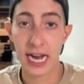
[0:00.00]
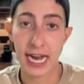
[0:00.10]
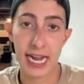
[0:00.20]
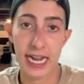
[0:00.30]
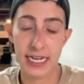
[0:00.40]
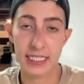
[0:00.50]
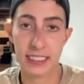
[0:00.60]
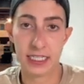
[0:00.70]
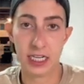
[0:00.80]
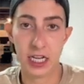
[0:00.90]

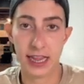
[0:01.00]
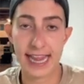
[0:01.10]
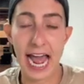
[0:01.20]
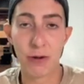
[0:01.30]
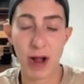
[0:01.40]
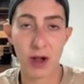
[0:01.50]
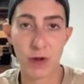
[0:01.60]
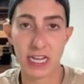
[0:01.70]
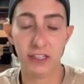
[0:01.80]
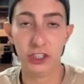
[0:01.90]
and that way we
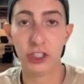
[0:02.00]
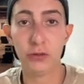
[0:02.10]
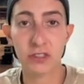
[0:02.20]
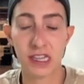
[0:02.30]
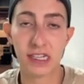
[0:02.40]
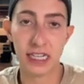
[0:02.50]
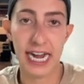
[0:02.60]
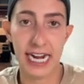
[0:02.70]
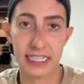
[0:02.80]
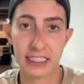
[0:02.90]
can use the
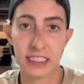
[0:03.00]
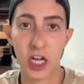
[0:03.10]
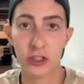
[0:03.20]
class